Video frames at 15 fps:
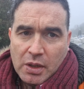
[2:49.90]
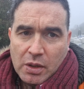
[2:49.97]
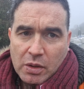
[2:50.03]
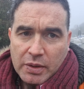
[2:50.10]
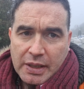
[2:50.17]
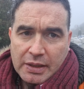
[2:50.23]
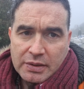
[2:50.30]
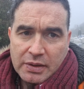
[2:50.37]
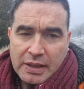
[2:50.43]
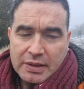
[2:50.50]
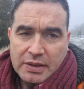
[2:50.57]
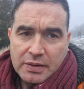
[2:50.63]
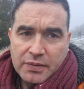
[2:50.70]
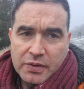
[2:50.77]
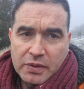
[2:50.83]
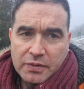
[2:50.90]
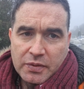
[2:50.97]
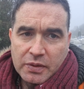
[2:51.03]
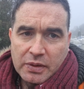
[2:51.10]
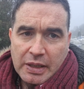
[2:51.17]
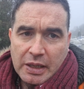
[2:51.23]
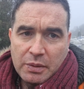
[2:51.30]
Okay, so that's it
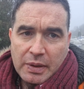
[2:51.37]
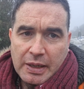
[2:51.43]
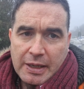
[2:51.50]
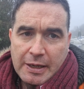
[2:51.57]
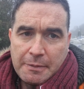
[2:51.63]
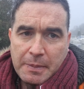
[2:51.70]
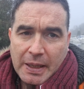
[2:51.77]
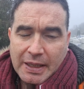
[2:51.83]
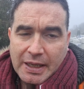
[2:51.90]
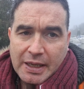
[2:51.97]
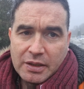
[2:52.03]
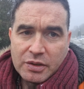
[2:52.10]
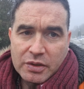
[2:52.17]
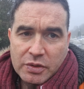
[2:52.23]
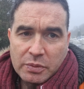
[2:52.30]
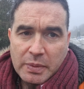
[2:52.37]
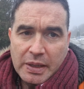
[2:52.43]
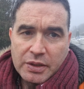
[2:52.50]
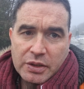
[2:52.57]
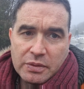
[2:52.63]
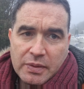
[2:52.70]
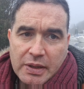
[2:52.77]
for now. Again, just to
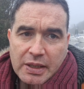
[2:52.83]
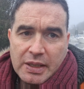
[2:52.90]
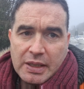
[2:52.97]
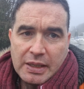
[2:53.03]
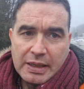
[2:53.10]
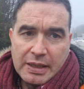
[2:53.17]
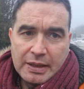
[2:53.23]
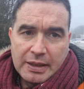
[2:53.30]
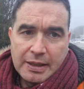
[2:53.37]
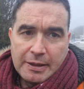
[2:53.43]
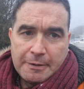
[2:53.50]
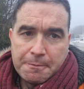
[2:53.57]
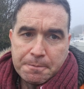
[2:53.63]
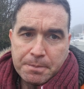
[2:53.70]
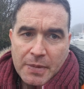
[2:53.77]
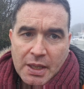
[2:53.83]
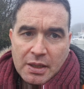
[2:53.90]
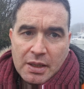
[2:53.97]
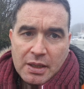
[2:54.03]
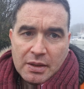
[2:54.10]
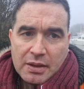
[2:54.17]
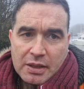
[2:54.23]
remind you, the
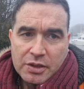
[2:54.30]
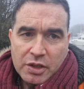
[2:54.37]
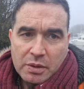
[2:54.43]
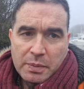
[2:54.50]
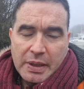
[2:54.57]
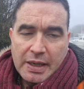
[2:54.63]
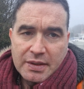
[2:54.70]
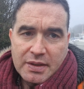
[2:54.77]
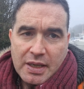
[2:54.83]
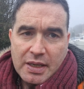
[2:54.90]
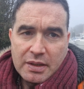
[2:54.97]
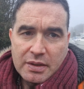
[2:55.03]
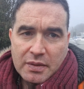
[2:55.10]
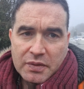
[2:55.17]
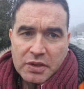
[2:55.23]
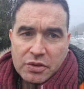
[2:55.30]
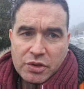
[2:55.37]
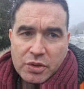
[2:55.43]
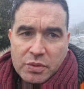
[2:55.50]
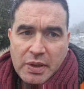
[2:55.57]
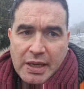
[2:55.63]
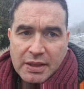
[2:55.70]
term essay is obviously
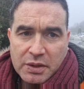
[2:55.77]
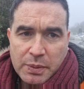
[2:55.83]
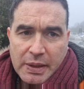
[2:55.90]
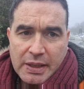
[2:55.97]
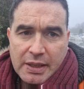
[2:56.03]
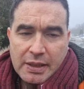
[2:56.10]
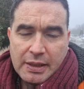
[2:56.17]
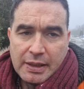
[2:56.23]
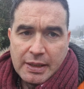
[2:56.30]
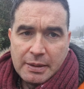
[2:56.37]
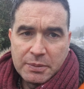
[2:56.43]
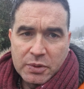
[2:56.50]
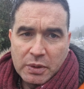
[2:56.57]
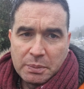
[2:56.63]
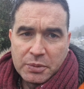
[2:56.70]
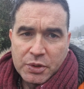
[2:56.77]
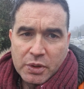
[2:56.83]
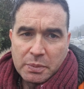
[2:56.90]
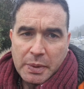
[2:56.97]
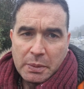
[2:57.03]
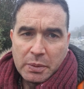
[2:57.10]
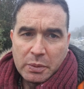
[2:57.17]
due next week, so I'm
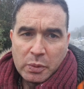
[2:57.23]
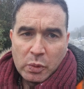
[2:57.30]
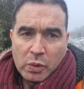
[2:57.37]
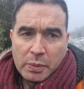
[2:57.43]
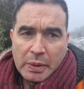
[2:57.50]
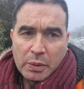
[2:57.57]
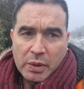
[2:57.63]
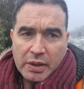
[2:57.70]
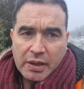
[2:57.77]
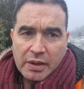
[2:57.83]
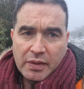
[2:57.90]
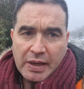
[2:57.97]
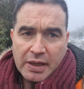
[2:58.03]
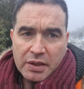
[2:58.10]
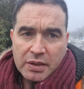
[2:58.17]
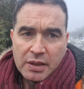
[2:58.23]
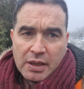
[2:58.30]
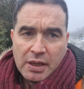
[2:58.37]
sure people will be working on that.